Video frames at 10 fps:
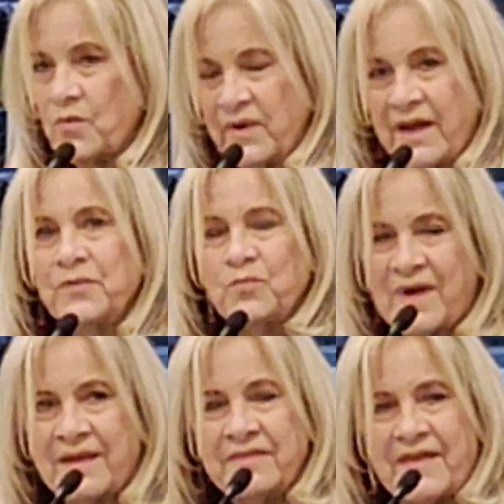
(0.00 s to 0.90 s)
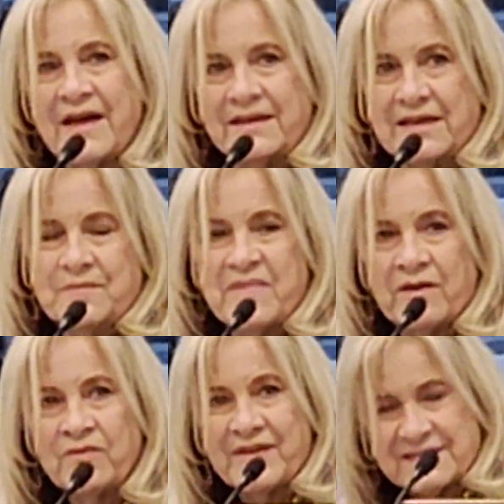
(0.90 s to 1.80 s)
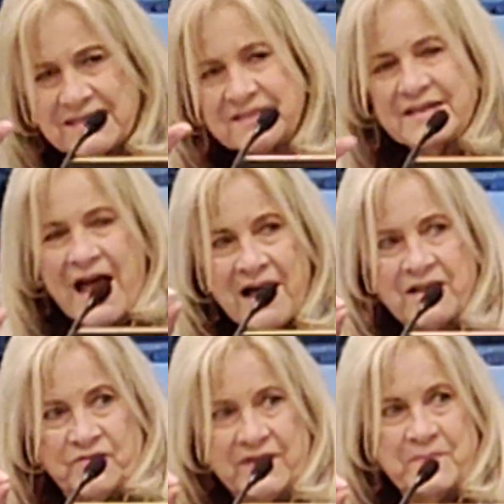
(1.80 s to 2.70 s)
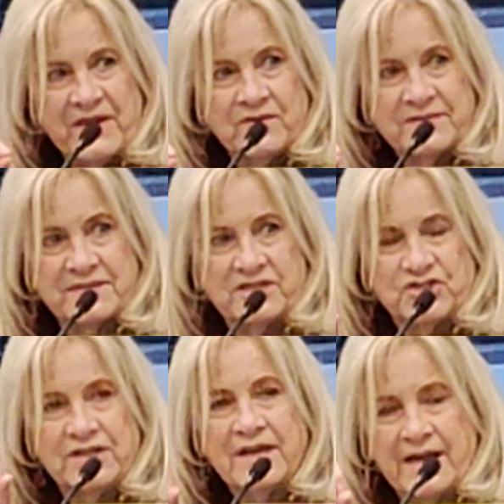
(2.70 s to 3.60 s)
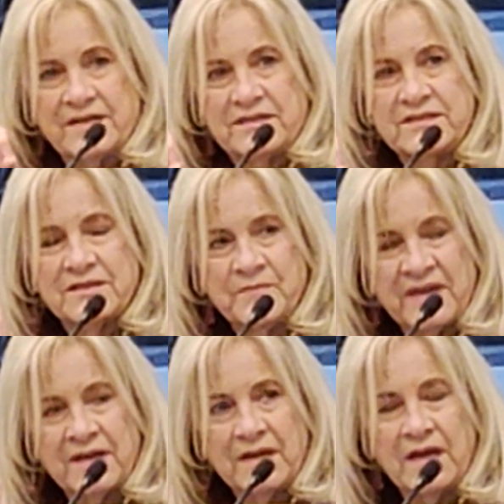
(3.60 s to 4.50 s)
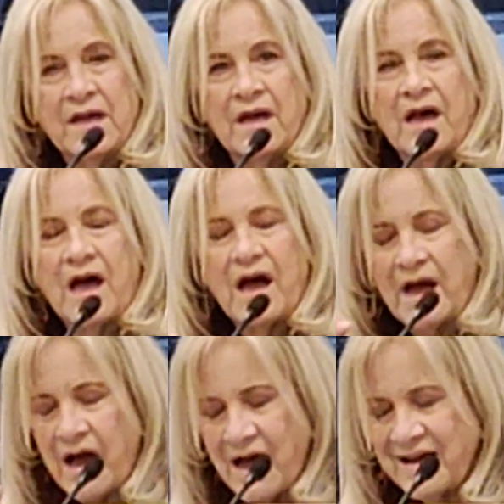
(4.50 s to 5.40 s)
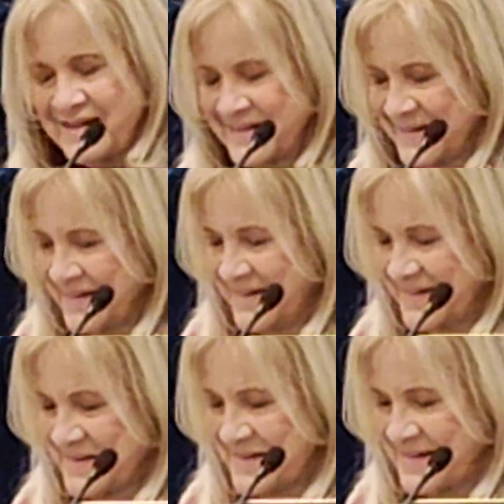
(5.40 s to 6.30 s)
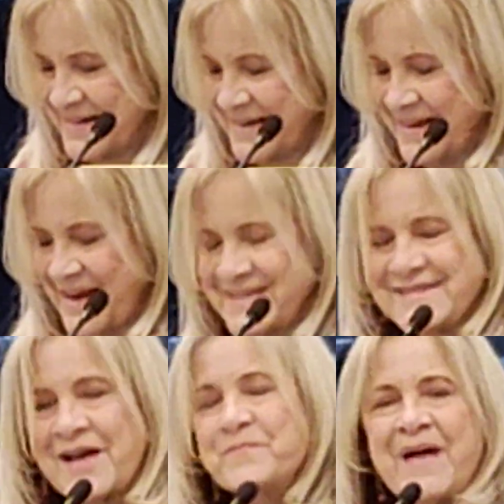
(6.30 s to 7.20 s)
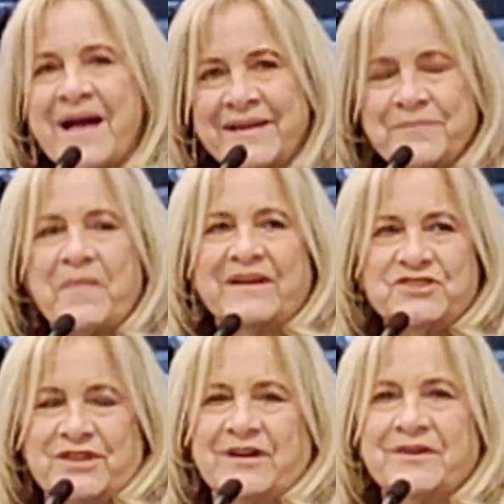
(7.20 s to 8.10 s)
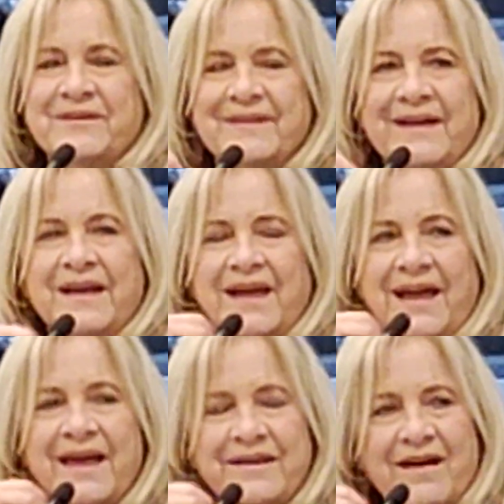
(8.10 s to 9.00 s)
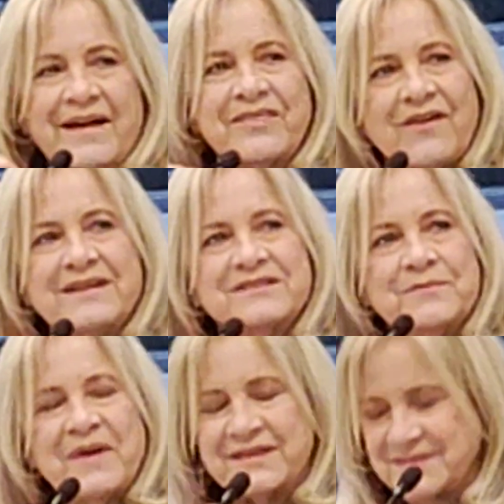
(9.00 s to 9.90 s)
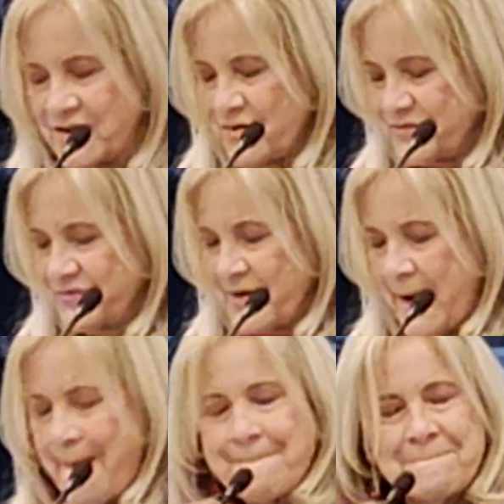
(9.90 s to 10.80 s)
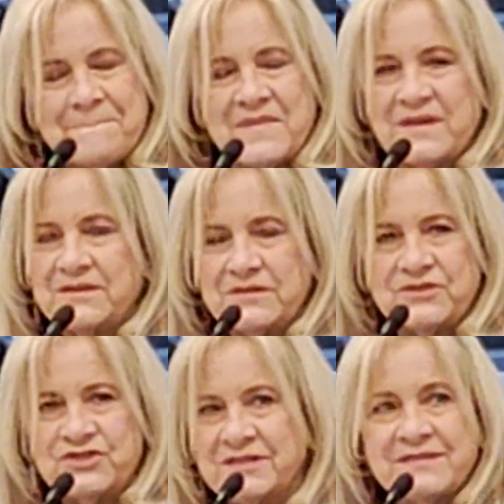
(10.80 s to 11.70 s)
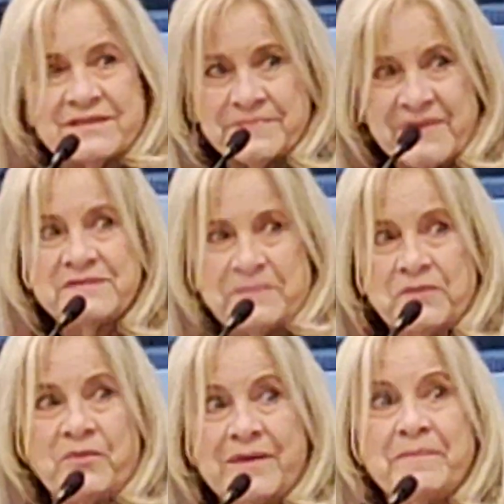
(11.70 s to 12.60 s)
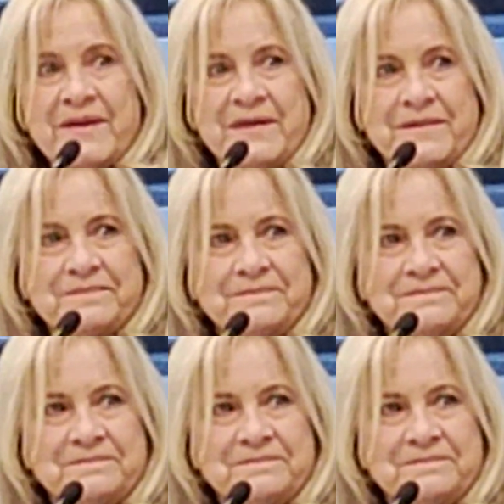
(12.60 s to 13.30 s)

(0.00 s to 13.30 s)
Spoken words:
When I read that email, that stack of emails that she handed to me, I sat back in my chair and I thought to myself, Jesus must be weeping.